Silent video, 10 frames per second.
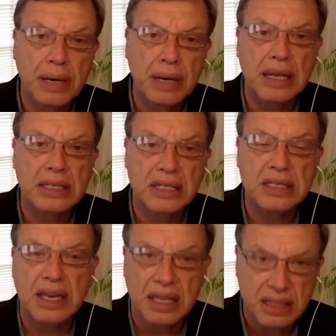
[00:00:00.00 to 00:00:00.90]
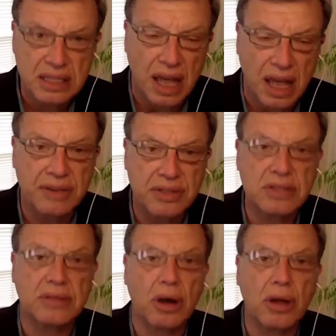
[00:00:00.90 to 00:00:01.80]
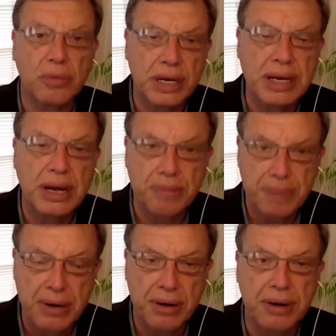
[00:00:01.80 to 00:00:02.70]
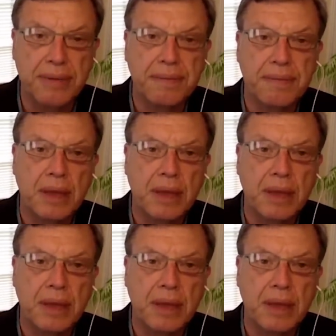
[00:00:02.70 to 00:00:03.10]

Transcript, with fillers: but it's his kids' lives, all the way down right. to Barron.